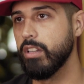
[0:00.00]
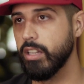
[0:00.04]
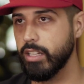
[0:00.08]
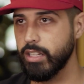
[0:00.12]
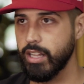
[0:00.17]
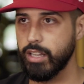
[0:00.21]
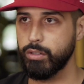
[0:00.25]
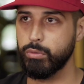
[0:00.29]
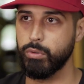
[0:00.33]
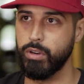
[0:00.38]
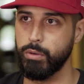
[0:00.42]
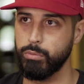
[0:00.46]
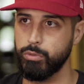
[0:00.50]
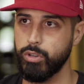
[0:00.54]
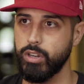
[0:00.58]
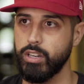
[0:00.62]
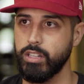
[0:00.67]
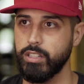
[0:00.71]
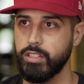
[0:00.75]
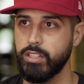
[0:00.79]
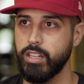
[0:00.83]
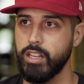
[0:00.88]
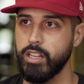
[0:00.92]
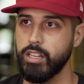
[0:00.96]
And that's what I'm
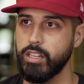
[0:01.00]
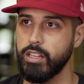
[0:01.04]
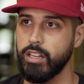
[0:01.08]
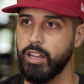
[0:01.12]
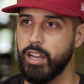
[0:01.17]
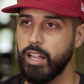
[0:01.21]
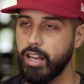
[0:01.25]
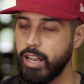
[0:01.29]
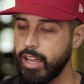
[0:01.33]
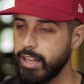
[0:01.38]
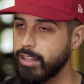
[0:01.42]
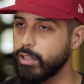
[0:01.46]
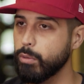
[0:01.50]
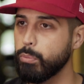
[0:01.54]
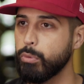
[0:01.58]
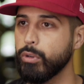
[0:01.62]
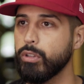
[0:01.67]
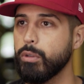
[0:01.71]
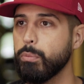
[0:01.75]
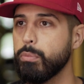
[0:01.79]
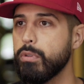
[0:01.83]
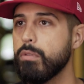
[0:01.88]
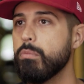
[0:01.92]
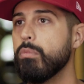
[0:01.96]
trying to say. I like to
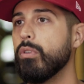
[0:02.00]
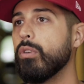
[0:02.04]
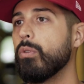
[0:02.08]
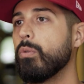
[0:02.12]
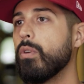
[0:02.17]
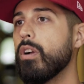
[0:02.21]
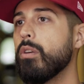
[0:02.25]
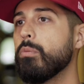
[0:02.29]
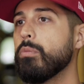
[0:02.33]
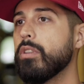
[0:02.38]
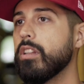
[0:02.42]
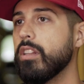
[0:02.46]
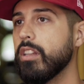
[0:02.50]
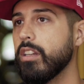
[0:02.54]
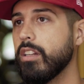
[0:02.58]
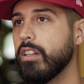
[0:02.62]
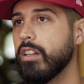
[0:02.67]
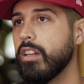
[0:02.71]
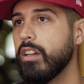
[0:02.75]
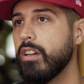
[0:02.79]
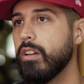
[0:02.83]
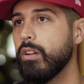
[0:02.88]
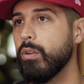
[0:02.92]
put the people around me that